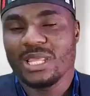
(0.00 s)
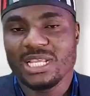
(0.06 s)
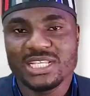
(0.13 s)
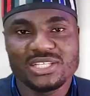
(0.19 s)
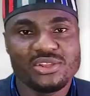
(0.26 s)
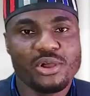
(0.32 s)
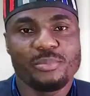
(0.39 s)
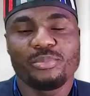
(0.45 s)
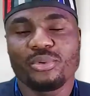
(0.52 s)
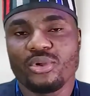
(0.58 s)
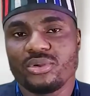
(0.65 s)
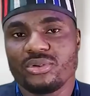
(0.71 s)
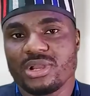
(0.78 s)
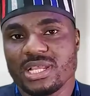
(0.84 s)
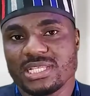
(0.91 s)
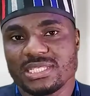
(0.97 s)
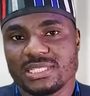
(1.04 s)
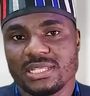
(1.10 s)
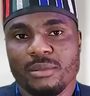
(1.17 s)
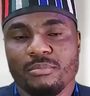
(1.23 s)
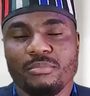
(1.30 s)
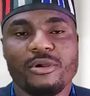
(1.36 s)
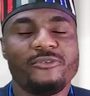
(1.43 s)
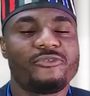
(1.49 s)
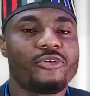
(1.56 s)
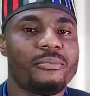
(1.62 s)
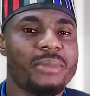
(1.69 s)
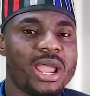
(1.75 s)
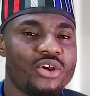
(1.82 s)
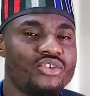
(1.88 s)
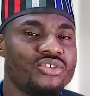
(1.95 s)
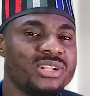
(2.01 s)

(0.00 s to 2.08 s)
is not progress, but from my own